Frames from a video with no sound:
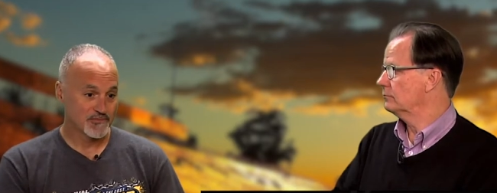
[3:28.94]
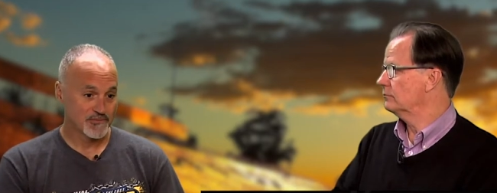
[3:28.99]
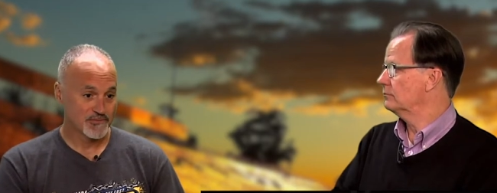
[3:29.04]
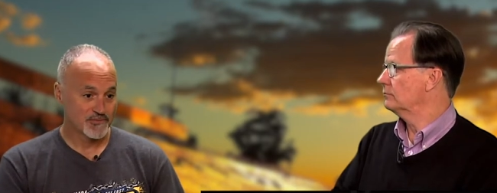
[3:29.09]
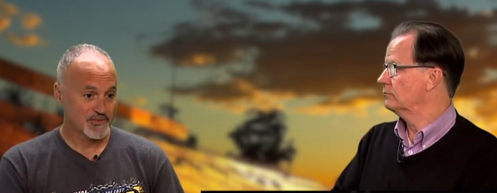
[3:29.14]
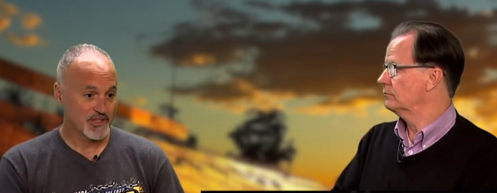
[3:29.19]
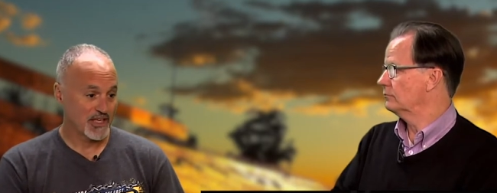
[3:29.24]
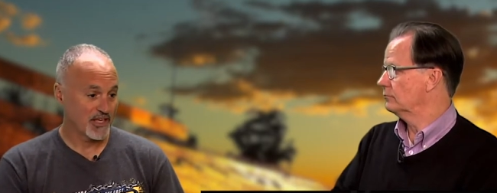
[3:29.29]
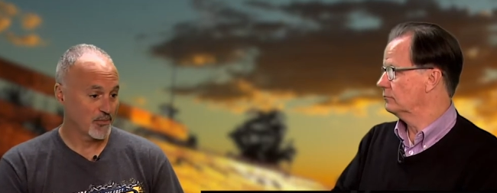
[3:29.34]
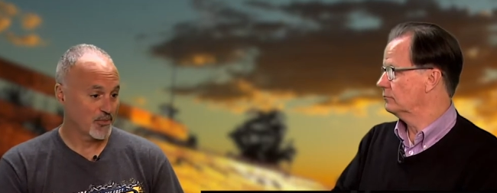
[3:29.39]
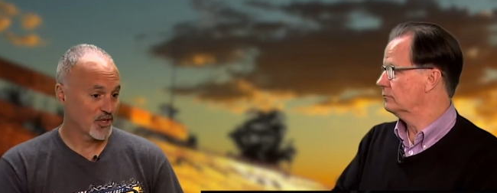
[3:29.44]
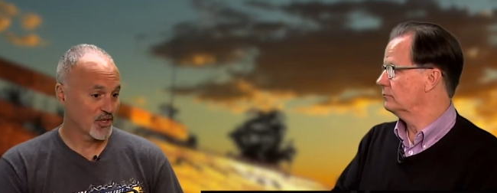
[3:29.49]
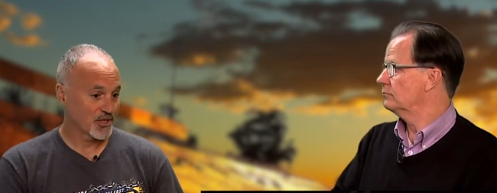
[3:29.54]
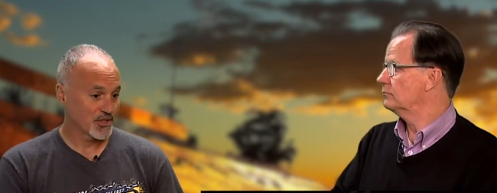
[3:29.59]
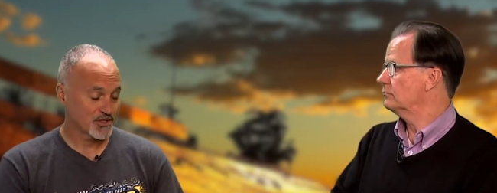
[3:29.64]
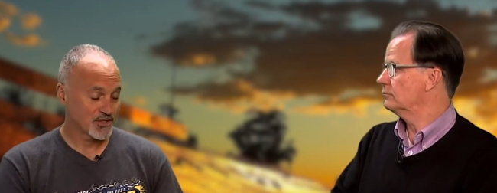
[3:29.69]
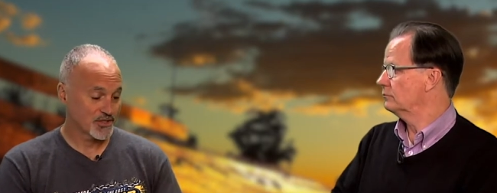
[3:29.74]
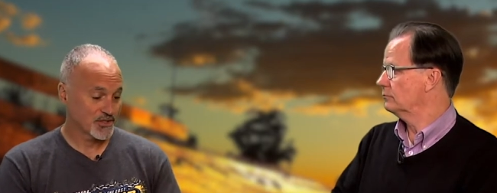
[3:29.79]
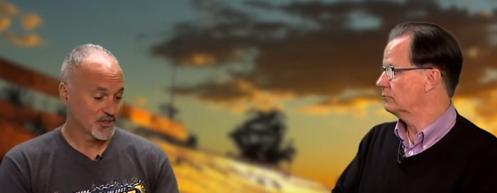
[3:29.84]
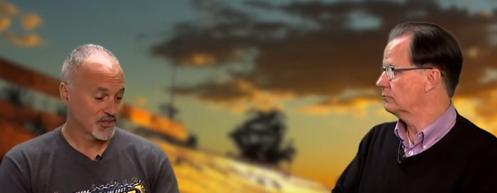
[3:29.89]
Speaker 1: candy
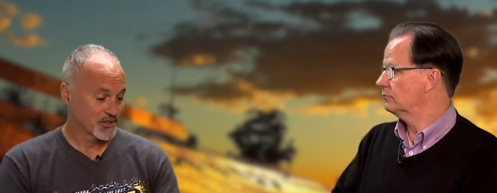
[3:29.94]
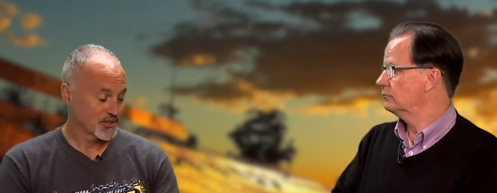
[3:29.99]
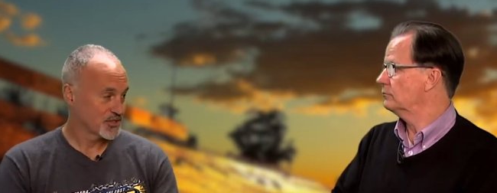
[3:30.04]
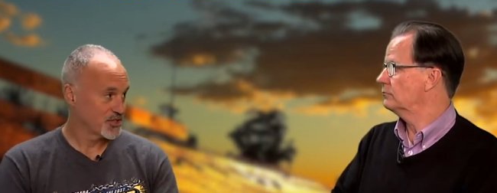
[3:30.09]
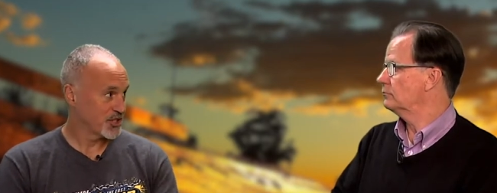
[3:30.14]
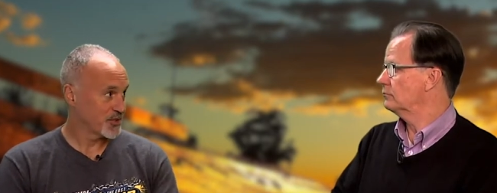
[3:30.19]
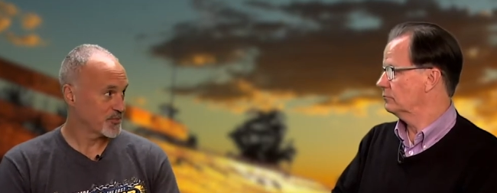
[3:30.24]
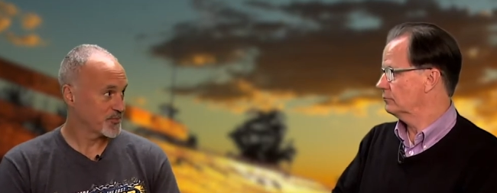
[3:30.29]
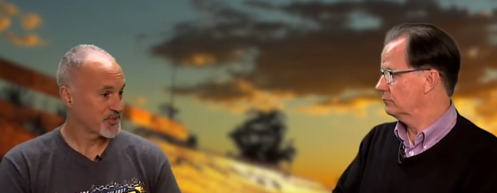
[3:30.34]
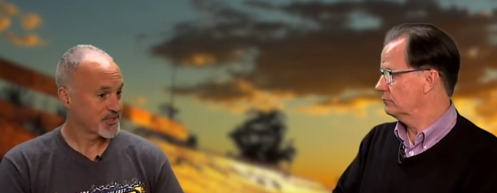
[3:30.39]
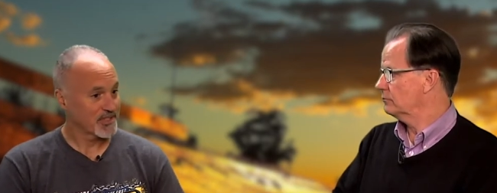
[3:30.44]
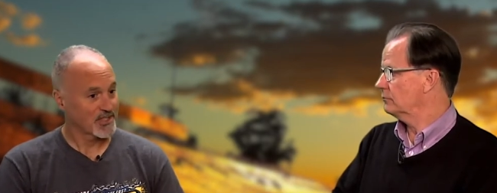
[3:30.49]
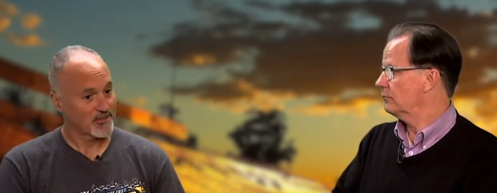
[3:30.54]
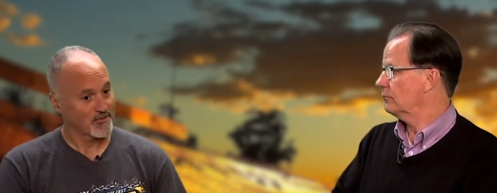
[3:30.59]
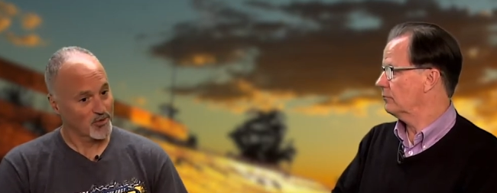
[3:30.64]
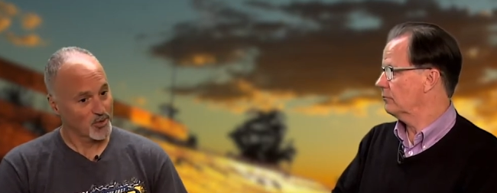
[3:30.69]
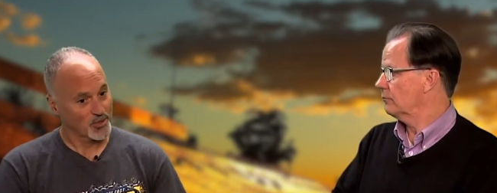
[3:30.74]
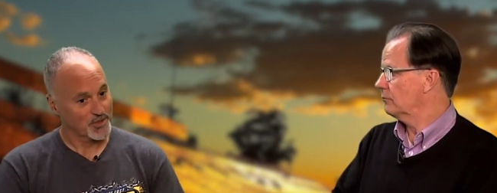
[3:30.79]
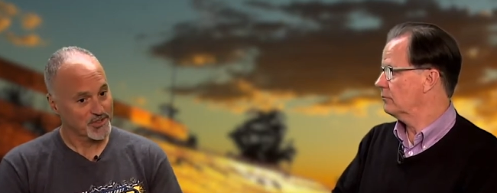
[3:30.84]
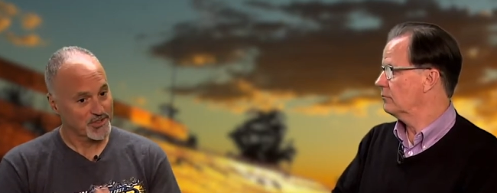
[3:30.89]
bars, chips, and
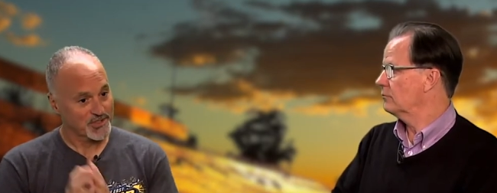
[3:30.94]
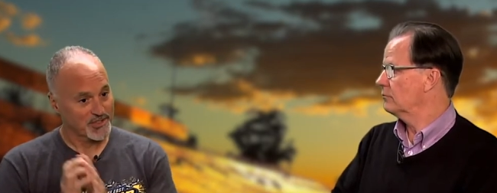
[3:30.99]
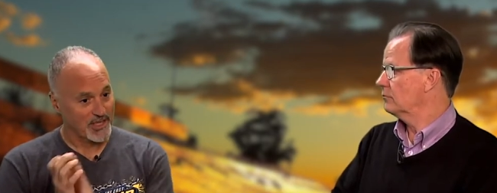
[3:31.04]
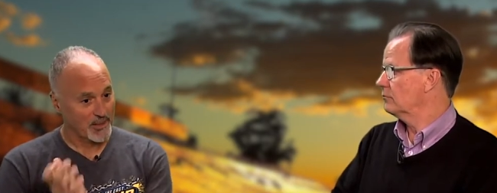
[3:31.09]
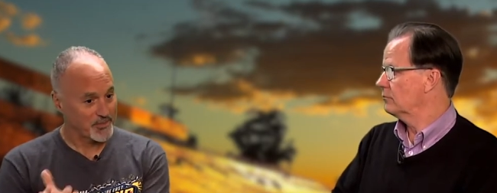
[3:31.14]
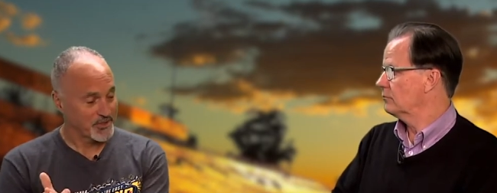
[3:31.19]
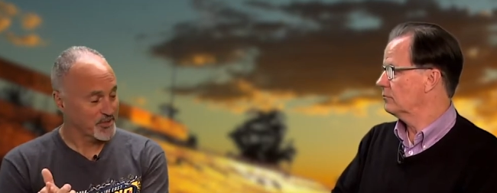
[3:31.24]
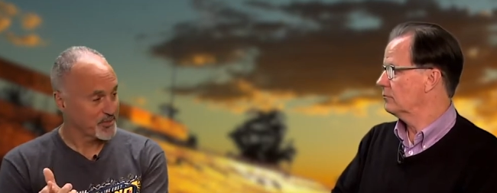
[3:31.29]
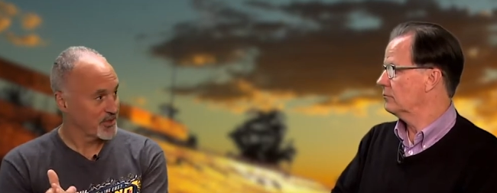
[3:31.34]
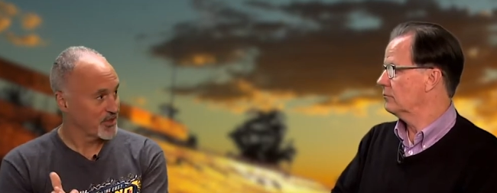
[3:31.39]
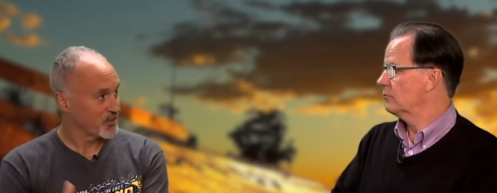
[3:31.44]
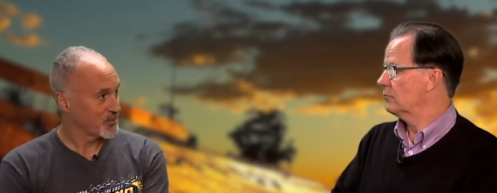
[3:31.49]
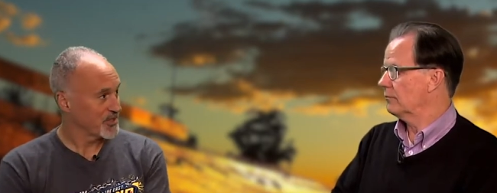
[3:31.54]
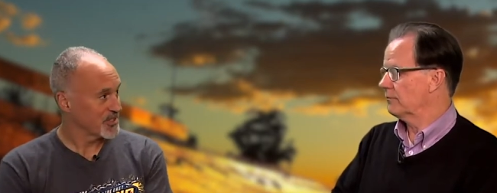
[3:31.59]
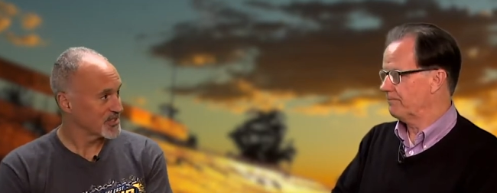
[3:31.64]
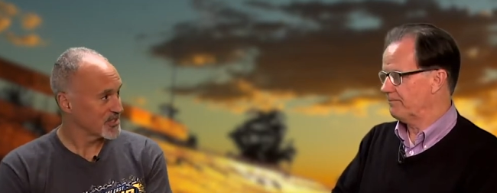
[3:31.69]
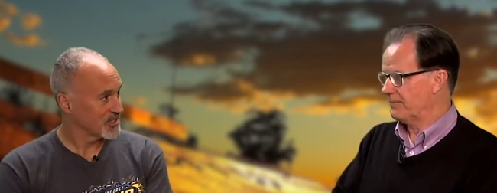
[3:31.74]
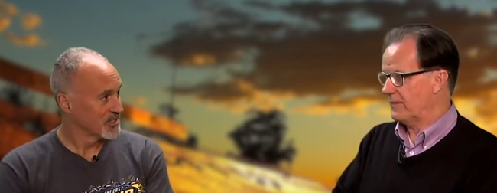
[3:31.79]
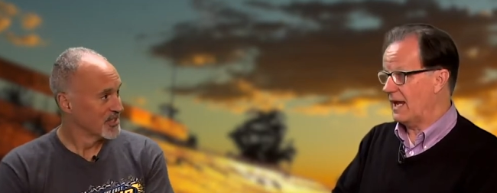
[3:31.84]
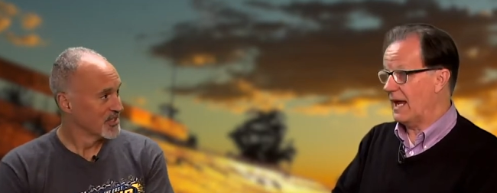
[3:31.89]
of course, snappy tomato
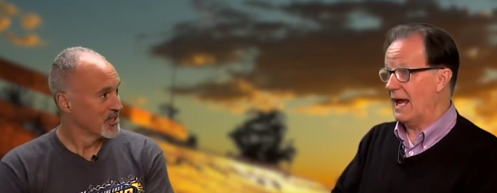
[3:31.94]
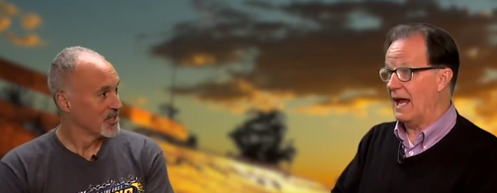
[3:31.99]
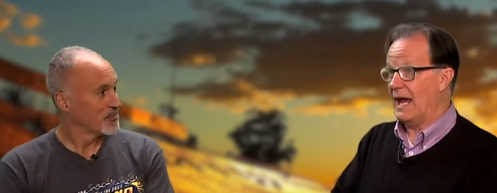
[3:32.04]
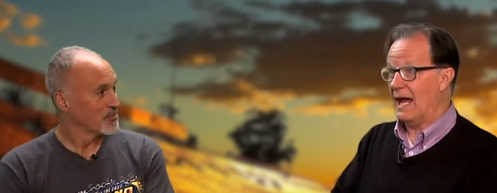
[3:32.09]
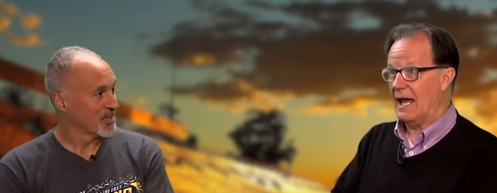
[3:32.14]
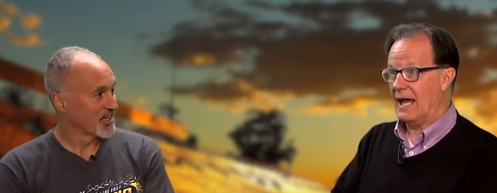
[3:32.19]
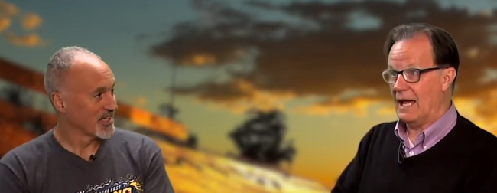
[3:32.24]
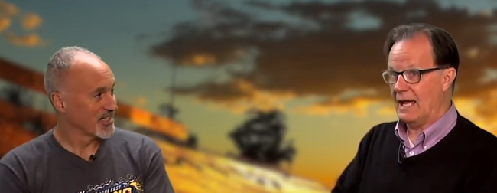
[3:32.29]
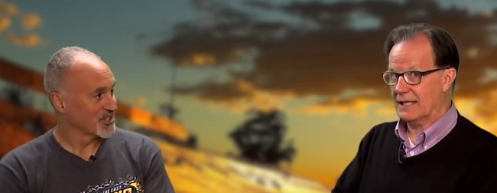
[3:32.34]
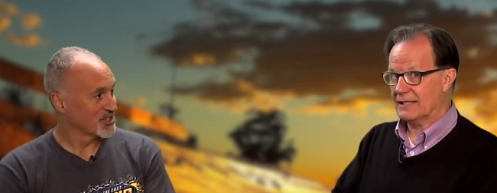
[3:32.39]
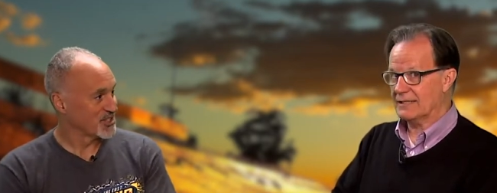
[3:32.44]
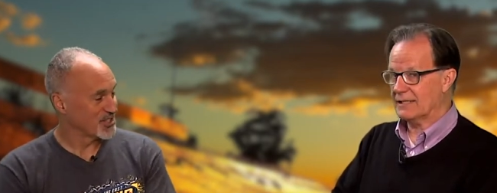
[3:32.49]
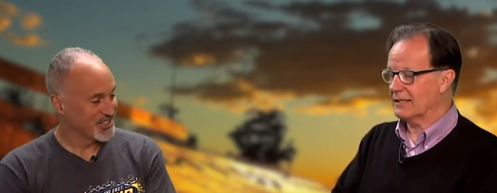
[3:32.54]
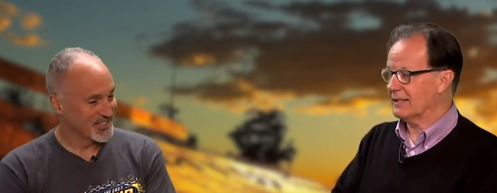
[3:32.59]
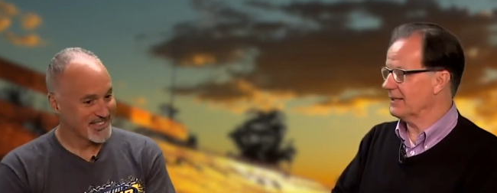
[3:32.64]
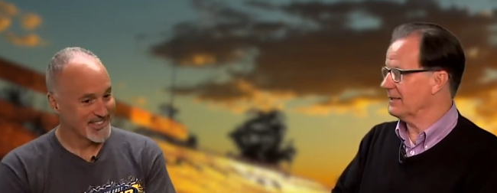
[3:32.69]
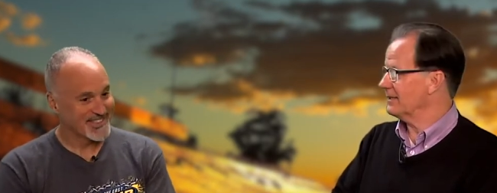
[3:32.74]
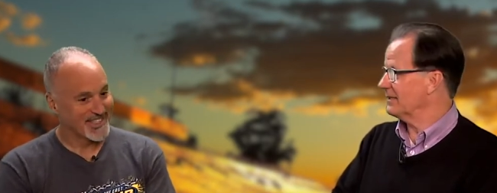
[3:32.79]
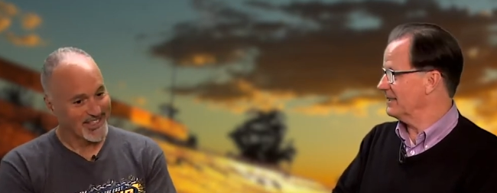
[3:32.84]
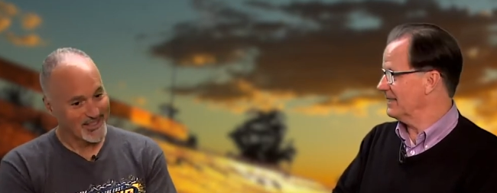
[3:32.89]
pizza, Excellent. plain
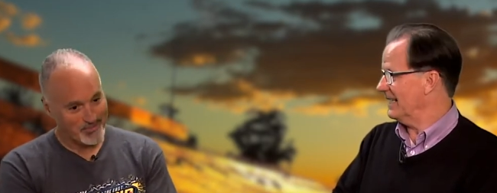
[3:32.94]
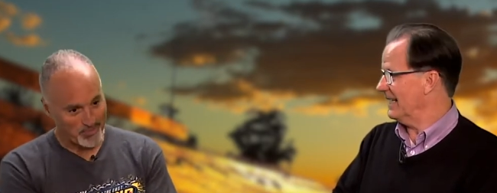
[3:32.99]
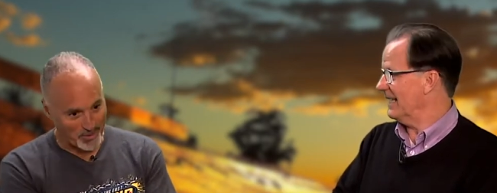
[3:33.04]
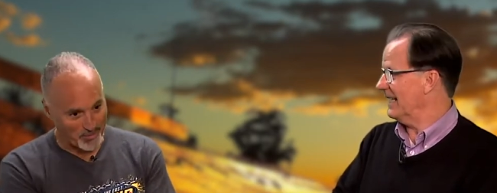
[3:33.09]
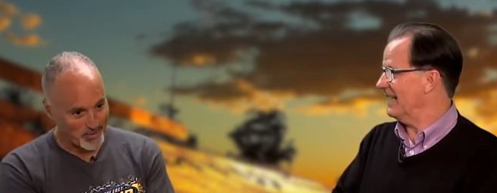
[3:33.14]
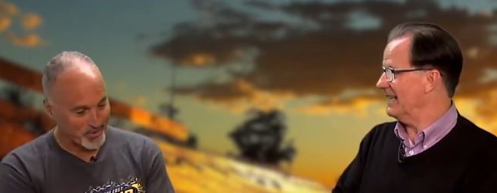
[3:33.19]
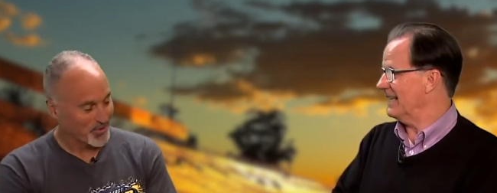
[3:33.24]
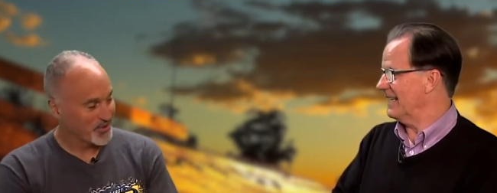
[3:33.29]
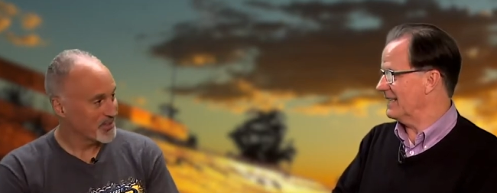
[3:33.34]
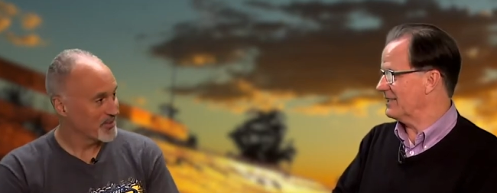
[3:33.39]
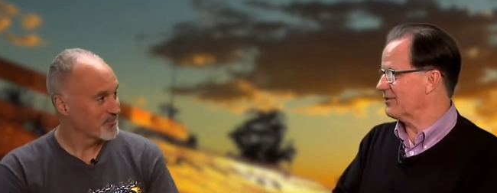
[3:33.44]
cheese and pepperoni. That's